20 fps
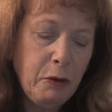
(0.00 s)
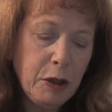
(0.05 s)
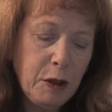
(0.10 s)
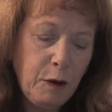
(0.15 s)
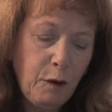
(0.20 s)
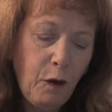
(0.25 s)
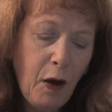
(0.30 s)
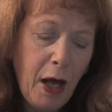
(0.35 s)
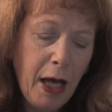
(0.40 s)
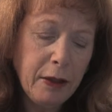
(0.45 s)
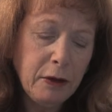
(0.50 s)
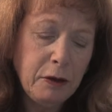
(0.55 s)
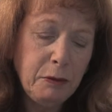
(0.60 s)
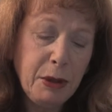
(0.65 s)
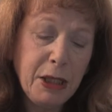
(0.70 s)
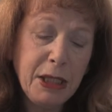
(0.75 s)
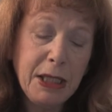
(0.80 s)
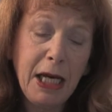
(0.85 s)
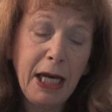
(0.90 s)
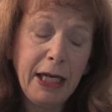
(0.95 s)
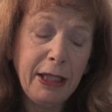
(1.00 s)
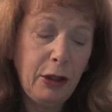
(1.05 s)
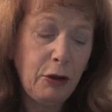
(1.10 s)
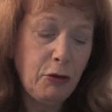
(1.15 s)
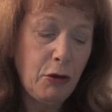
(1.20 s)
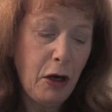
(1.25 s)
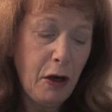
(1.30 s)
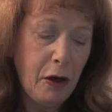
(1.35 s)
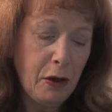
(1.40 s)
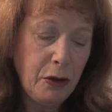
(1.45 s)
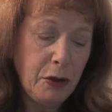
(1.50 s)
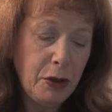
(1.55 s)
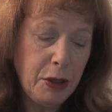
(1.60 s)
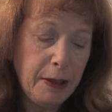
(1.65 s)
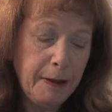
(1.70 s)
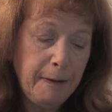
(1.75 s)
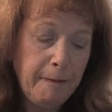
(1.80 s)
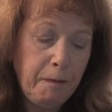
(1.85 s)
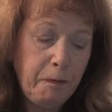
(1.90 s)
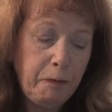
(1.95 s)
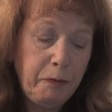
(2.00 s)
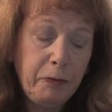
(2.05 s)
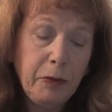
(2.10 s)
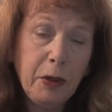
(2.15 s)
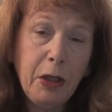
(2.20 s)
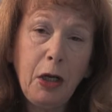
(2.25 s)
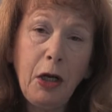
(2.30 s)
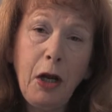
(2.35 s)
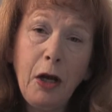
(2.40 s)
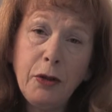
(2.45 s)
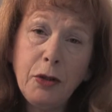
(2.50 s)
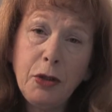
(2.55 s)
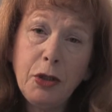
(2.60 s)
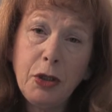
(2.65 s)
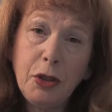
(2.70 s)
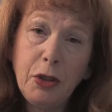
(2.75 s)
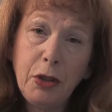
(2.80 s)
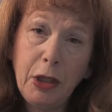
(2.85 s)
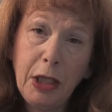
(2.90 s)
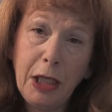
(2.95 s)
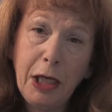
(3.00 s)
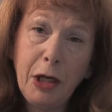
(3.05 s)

was found beside the road, close to the